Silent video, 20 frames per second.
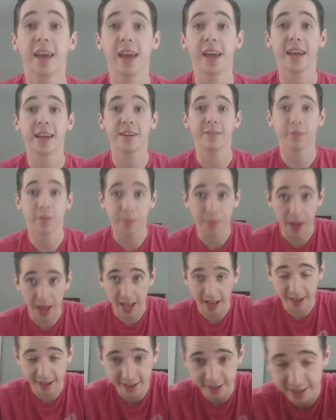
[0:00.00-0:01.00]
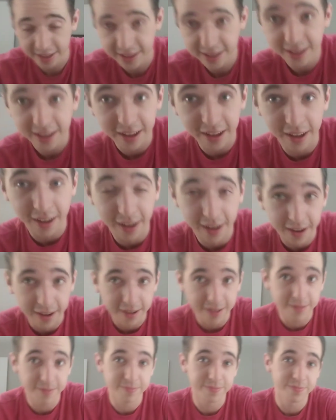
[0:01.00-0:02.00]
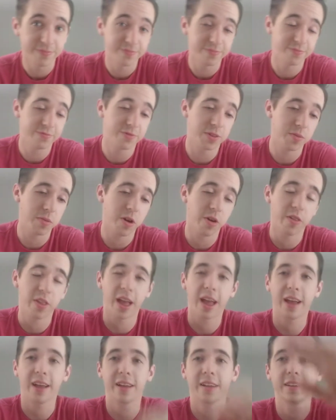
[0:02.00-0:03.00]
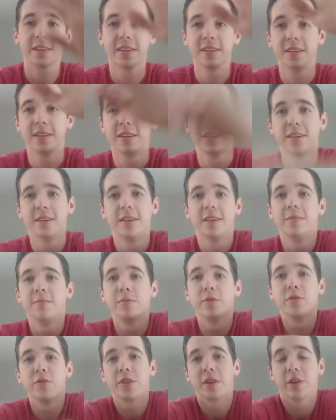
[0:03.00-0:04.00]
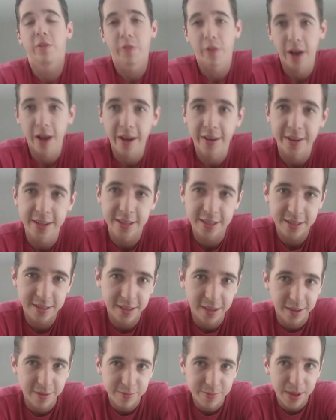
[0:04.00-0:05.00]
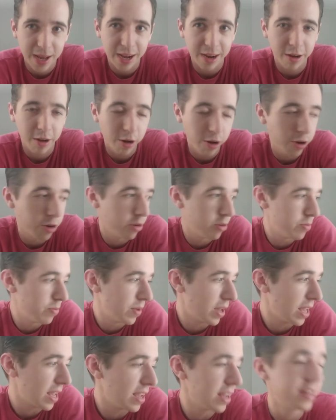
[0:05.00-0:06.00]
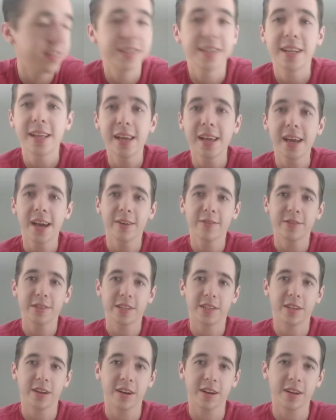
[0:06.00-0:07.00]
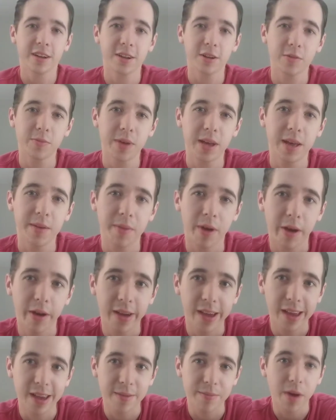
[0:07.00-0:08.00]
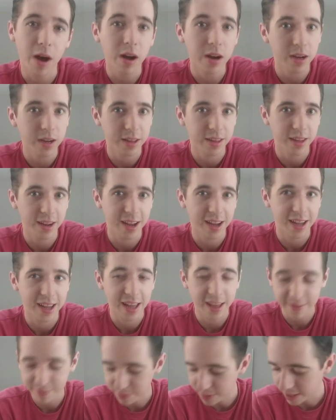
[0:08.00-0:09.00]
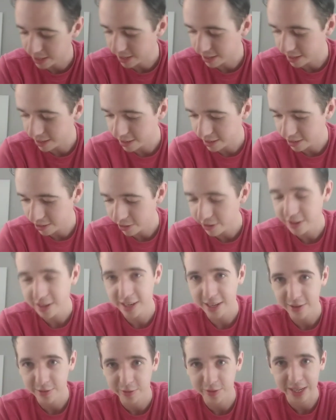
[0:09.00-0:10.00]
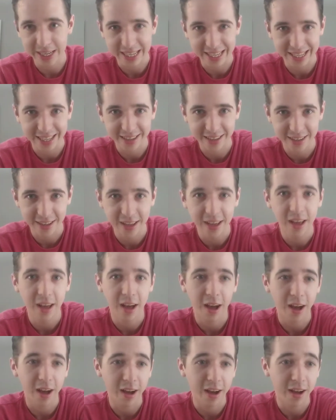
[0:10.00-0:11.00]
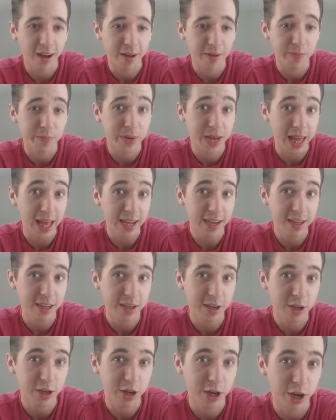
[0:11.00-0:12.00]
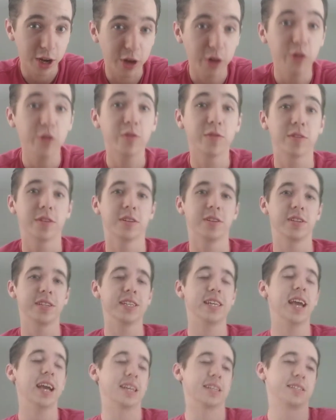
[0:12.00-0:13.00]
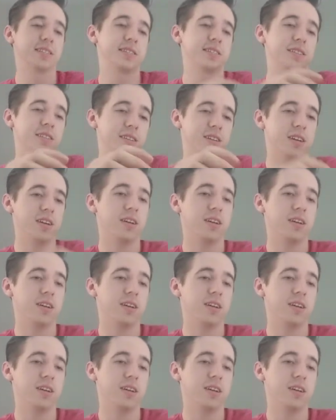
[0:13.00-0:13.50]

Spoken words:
And we're back from all that moving around and stuff back home. And today I want to talk a little bit about a manga that I have been currently reading. Black Clover. Yes.